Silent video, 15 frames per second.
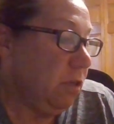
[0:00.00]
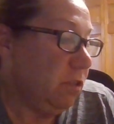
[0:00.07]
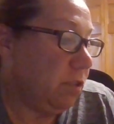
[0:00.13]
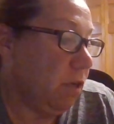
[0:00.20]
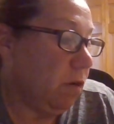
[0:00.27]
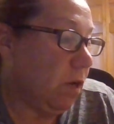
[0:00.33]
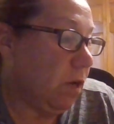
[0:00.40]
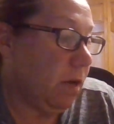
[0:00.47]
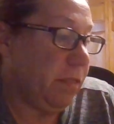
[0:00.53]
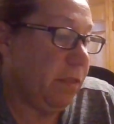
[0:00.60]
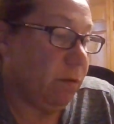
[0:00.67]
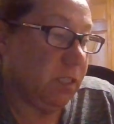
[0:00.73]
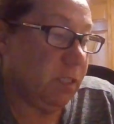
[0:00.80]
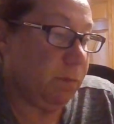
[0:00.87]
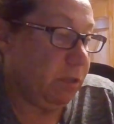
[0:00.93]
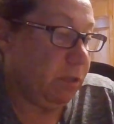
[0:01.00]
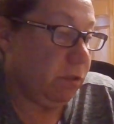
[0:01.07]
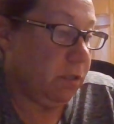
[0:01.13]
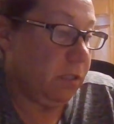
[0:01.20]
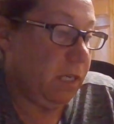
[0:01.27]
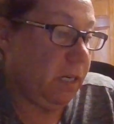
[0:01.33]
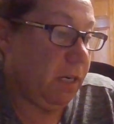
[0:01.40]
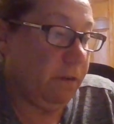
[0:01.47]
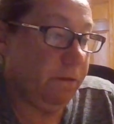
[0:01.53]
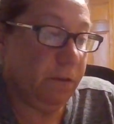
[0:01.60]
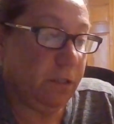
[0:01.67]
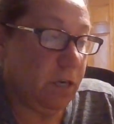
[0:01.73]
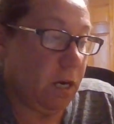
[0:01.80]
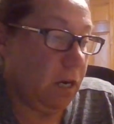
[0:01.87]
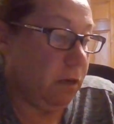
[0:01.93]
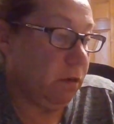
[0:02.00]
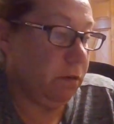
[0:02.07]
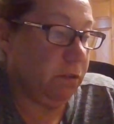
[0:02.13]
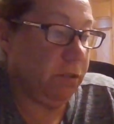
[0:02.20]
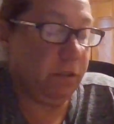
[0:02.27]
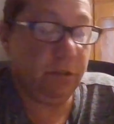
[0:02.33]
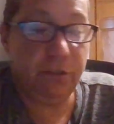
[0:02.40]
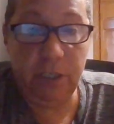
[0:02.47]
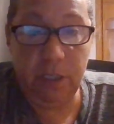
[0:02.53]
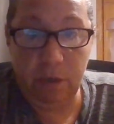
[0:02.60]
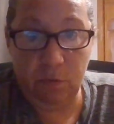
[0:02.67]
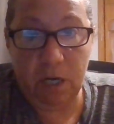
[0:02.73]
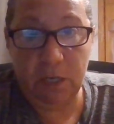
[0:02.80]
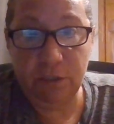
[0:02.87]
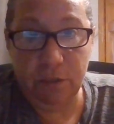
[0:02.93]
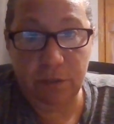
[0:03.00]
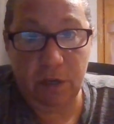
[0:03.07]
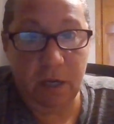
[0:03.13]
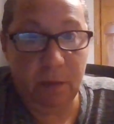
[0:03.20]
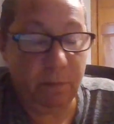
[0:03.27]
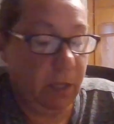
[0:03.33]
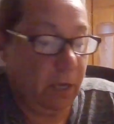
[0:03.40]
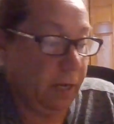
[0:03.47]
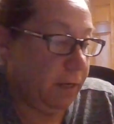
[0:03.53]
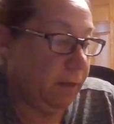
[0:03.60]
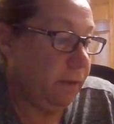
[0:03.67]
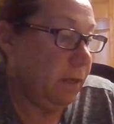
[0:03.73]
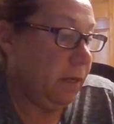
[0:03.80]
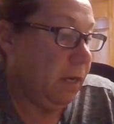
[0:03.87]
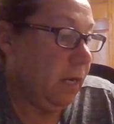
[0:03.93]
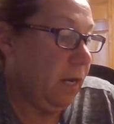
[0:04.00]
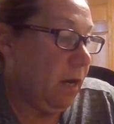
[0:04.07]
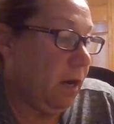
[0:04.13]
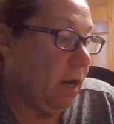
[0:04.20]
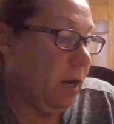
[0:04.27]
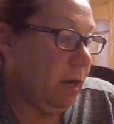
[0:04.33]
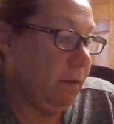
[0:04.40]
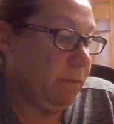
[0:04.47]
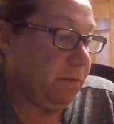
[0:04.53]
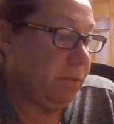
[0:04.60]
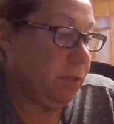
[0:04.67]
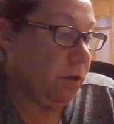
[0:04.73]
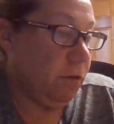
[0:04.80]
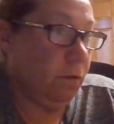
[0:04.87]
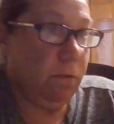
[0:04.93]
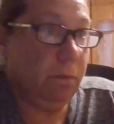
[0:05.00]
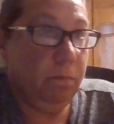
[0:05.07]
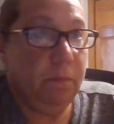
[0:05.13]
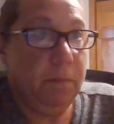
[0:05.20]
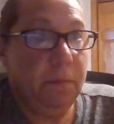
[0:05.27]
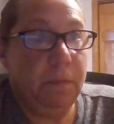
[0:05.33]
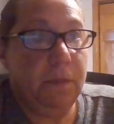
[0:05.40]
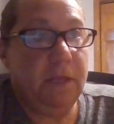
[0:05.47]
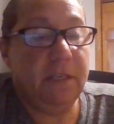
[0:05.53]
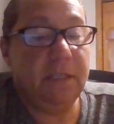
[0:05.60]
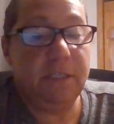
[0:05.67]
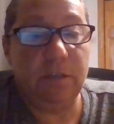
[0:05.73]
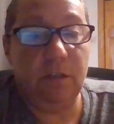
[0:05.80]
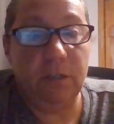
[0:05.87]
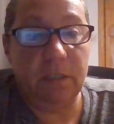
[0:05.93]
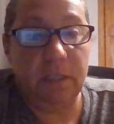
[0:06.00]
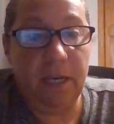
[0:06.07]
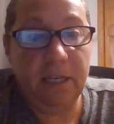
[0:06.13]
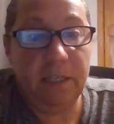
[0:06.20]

So there was special seating for dog owners so she could watch her dog play. So this looked